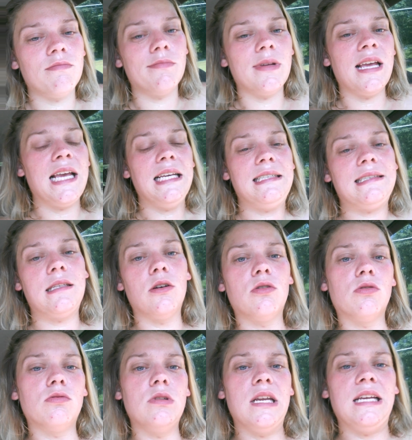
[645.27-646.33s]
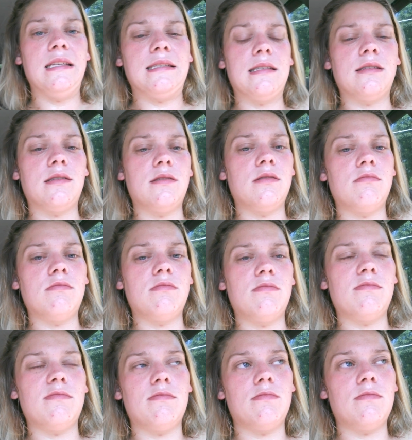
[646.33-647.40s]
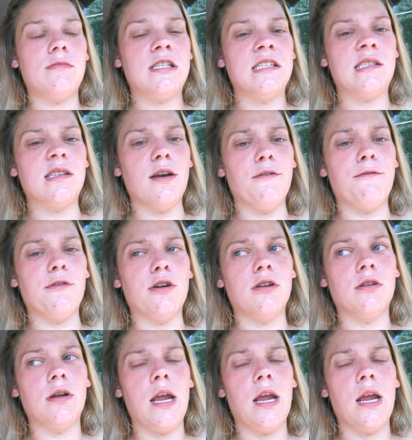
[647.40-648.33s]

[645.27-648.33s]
he still needs to suffer.